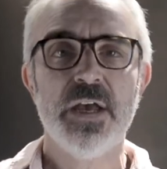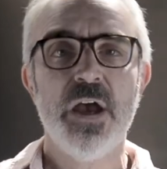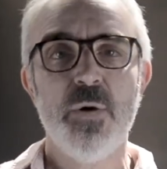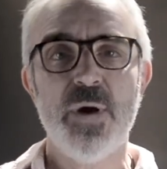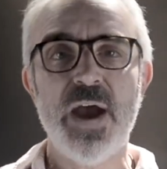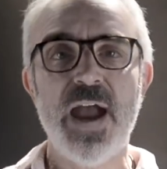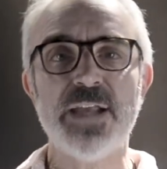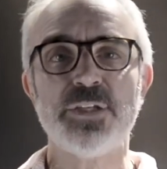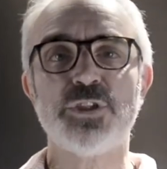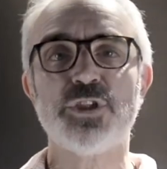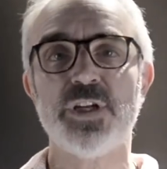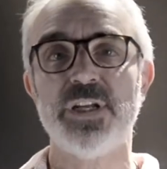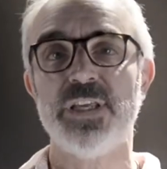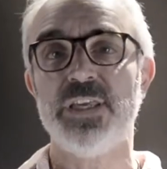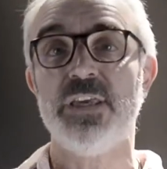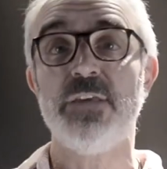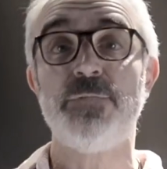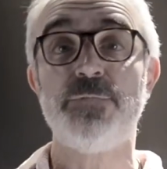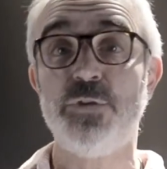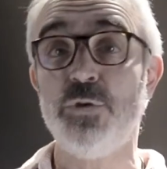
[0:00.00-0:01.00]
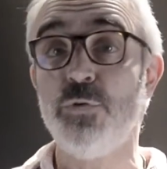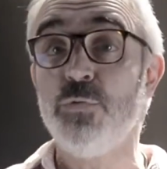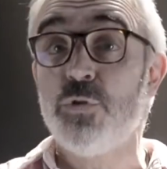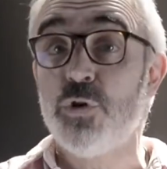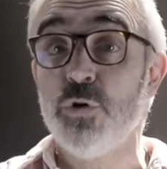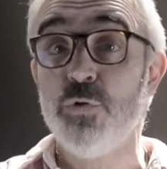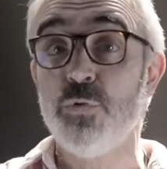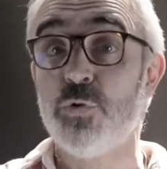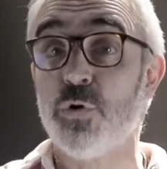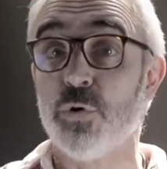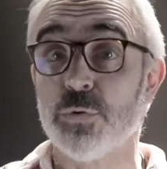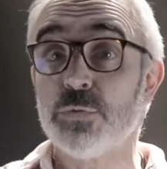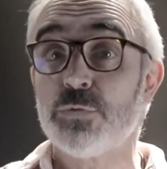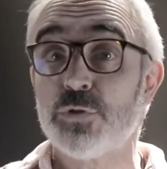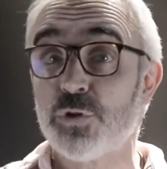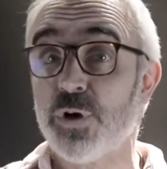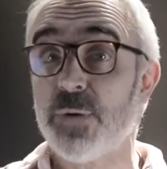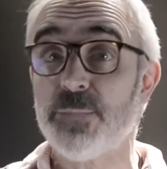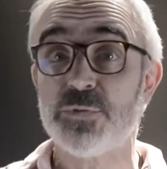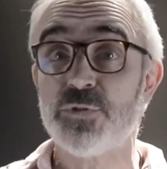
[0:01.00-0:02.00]
Well, actually, if you Google
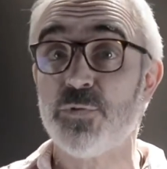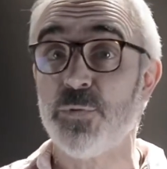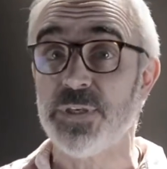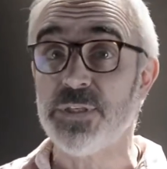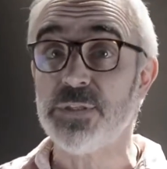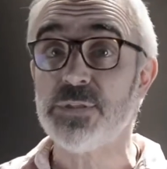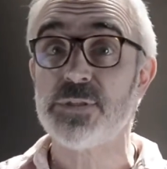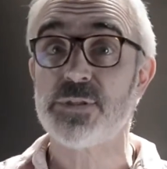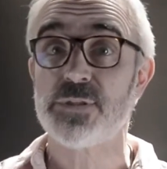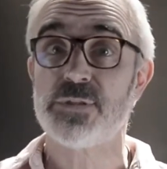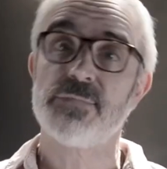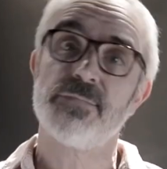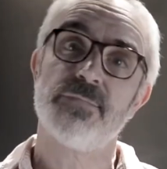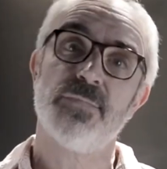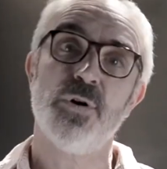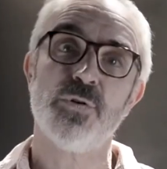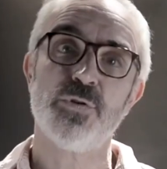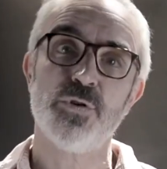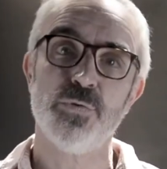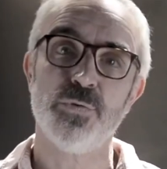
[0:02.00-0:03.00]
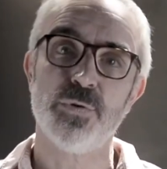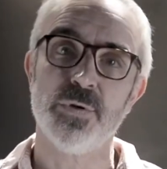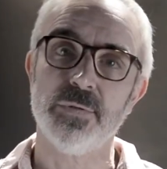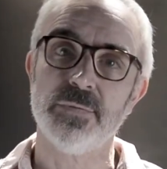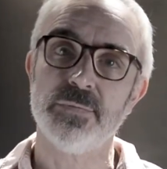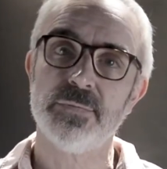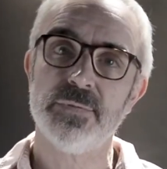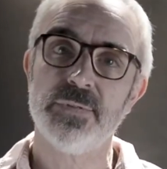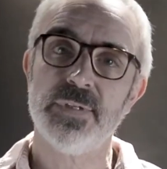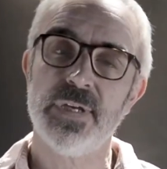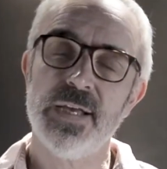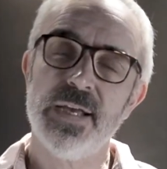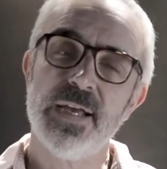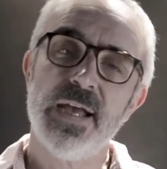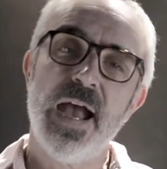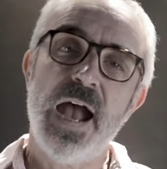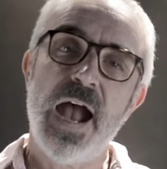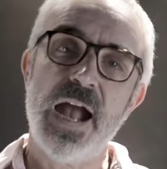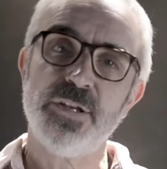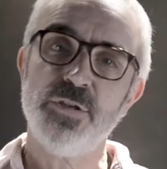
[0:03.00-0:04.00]
Trump tweets on Google
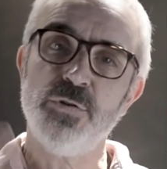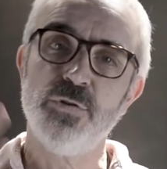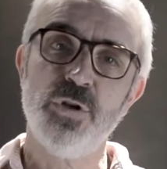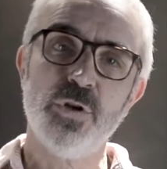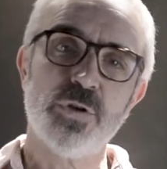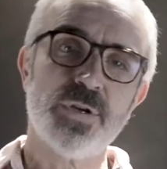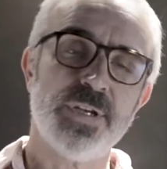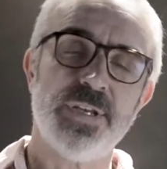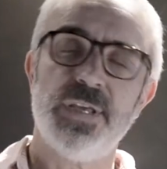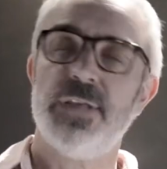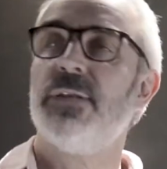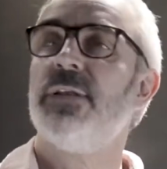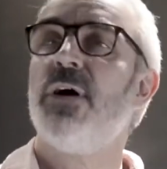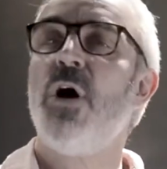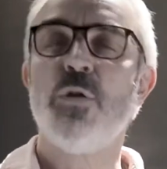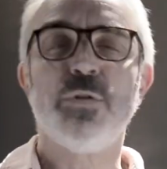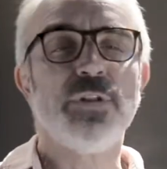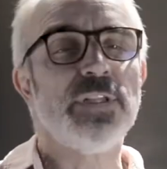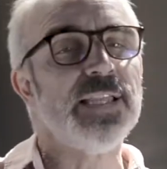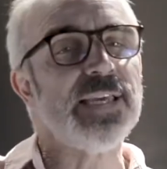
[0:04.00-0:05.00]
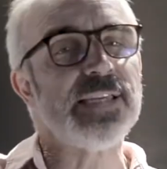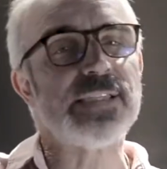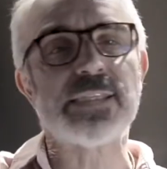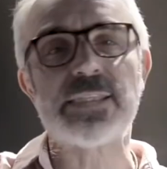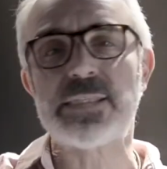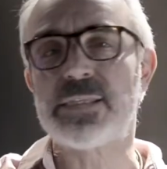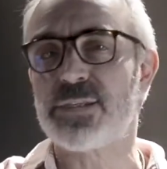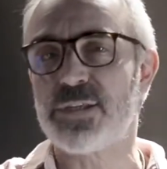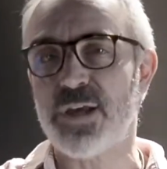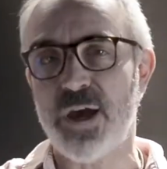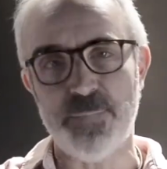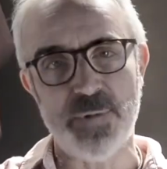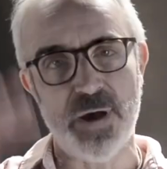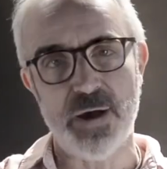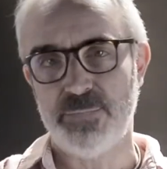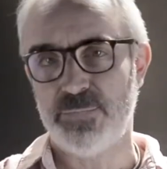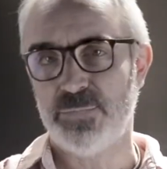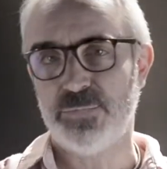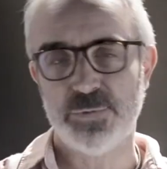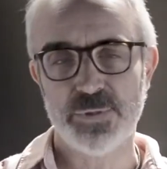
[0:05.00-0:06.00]
and you look at it, whole lists come
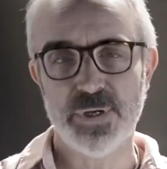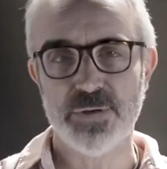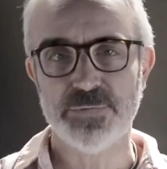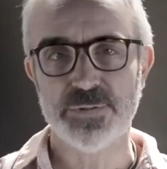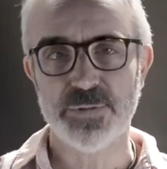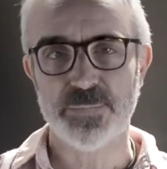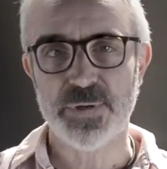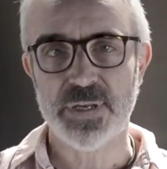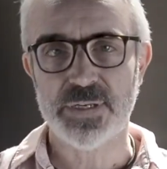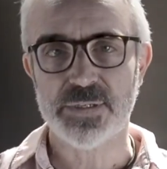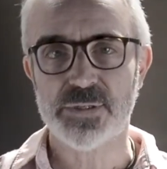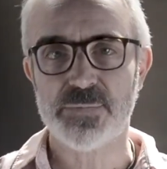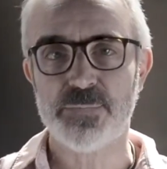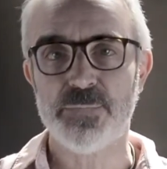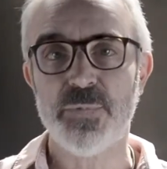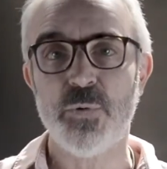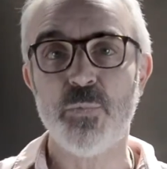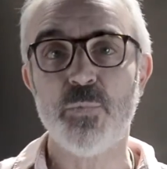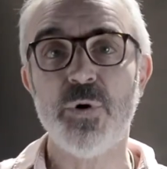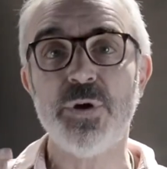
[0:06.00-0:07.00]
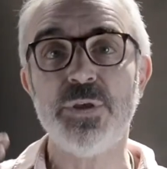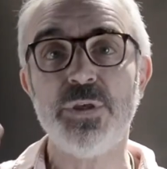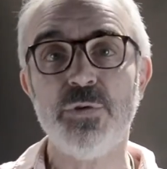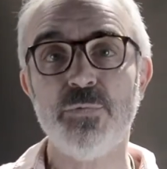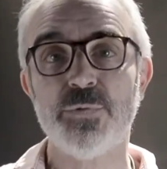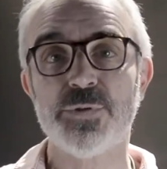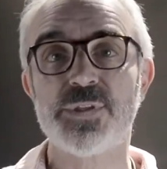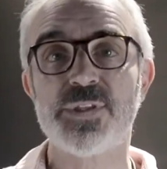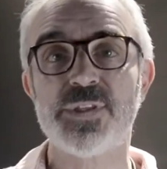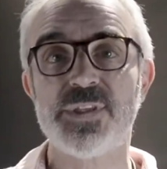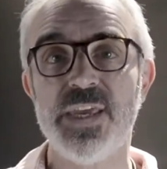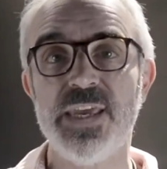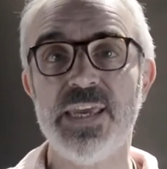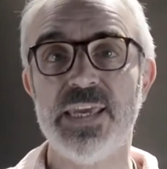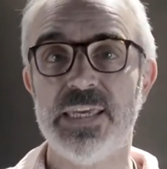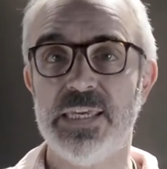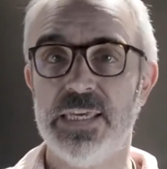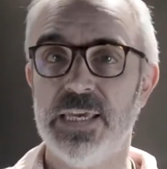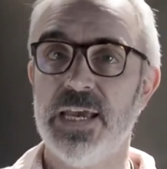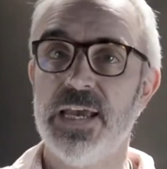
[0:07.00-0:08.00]
up all over the place. But what you will
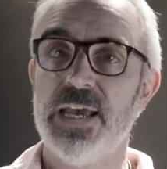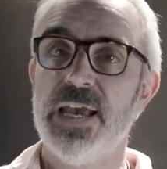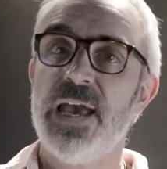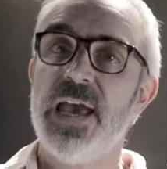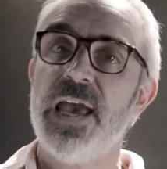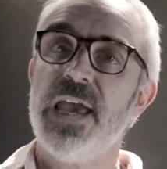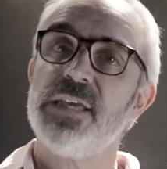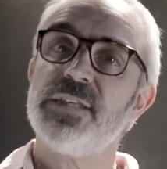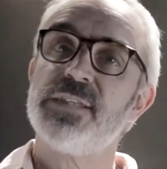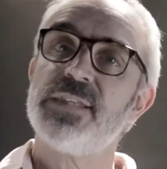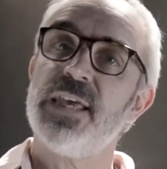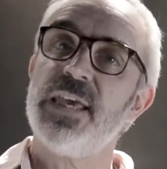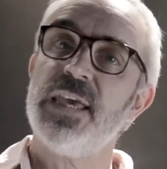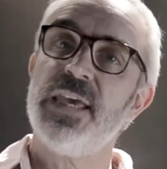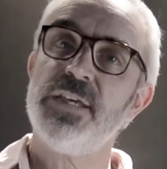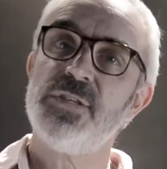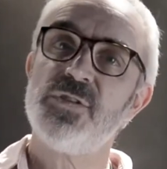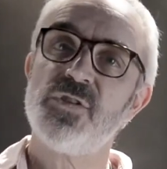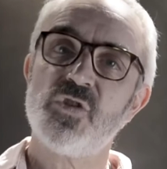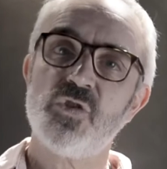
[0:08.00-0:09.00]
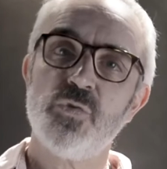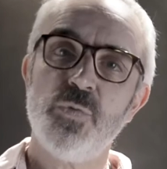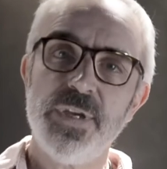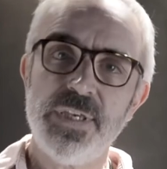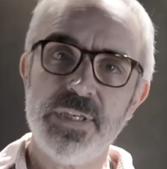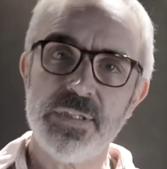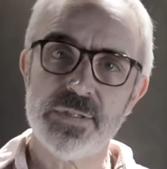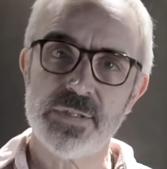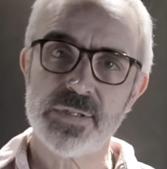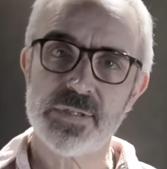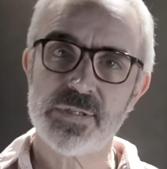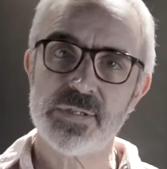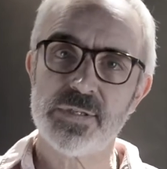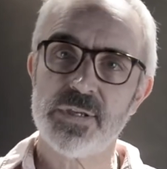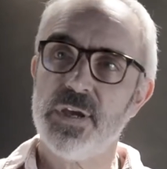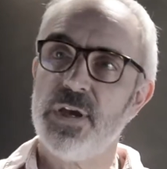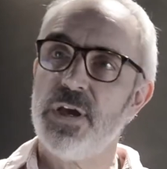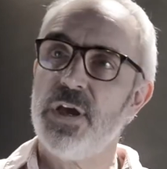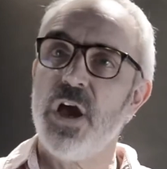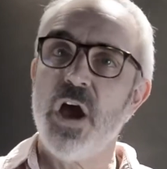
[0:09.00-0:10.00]
see is that his tweets
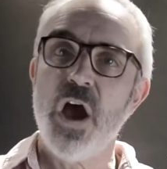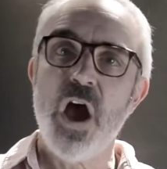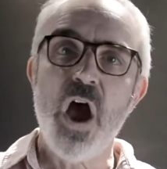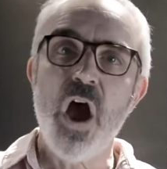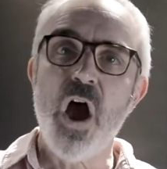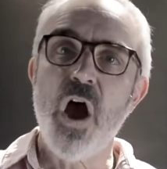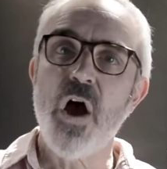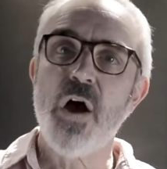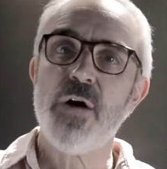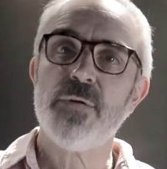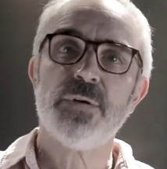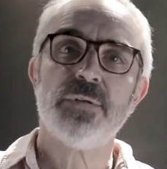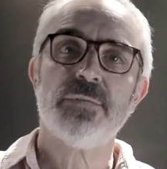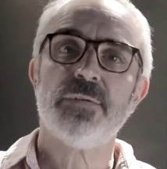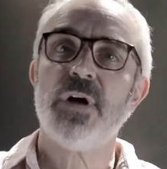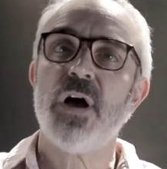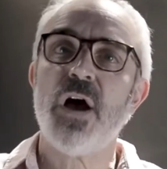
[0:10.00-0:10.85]
are